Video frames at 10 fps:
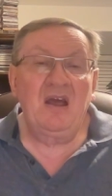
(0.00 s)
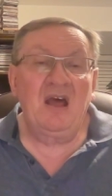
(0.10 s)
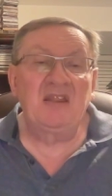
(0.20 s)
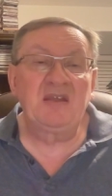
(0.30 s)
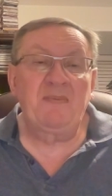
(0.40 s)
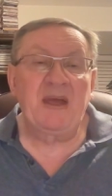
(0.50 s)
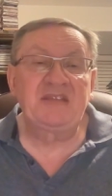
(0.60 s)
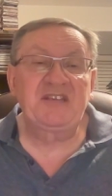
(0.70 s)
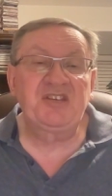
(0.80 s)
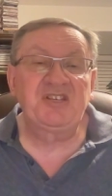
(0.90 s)
Other
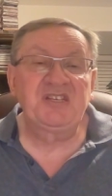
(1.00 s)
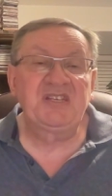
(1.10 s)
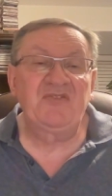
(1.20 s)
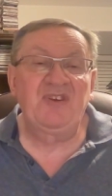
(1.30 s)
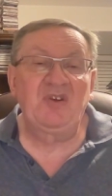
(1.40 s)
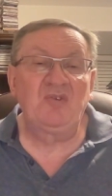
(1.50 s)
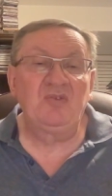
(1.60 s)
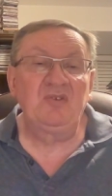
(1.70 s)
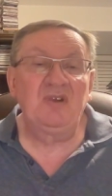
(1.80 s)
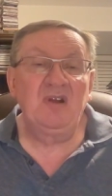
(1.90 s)
passages are
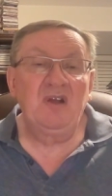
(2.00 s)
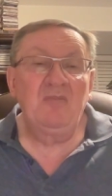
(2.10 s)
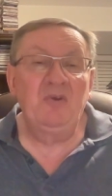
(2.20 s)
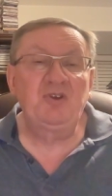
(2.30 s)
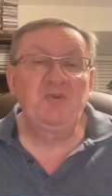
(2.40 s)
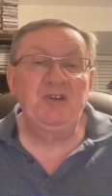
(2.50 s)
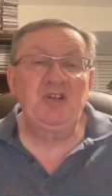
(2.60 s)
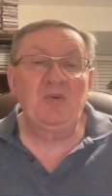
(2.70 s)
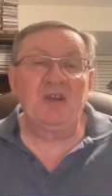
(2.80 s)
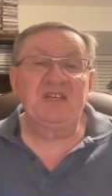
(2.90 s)
difficult because we
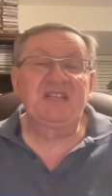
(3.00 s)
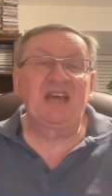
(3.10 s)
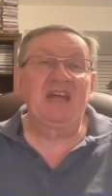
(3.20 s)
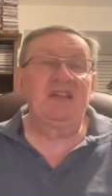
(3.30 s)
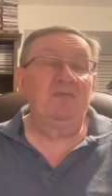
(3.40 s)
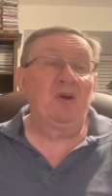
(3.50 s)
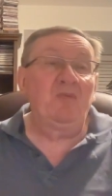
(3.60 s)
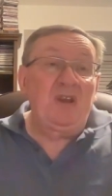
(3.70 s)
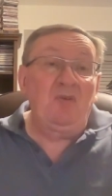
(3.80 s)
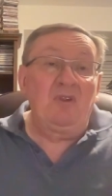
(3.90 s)
do understand them and
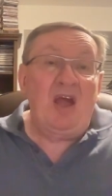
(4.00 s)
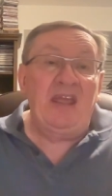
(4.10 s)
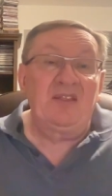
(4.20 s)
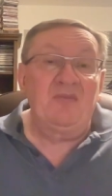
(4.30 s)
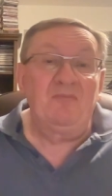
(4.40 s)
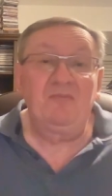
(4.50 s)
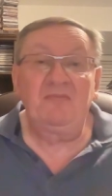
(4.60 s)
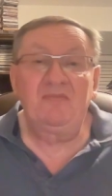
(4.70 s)
we don't like them.